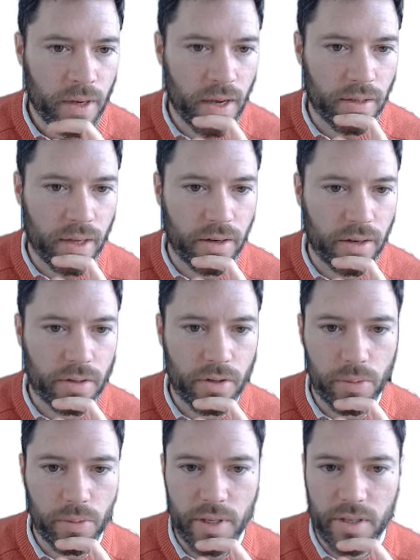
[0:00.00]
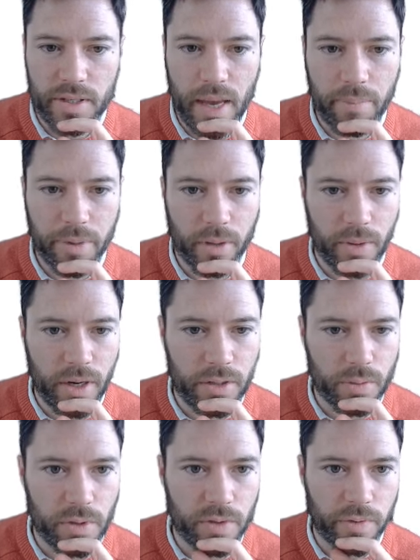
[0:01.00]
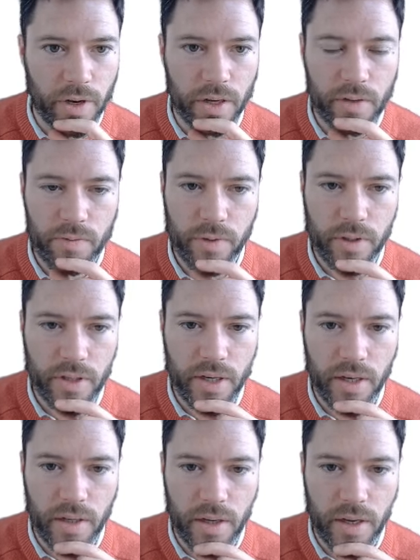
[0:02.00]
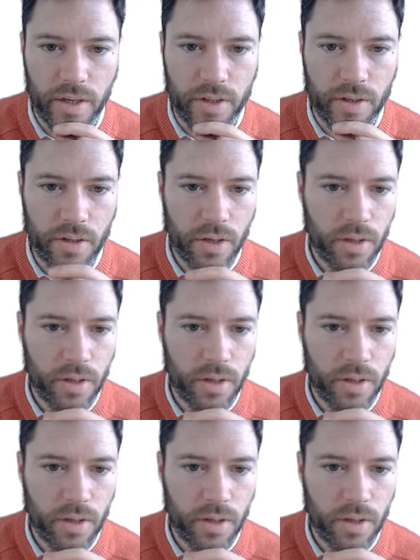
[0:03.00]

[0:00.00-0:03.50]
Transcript: And then there'll be the sampling rate we'll define for the data collator,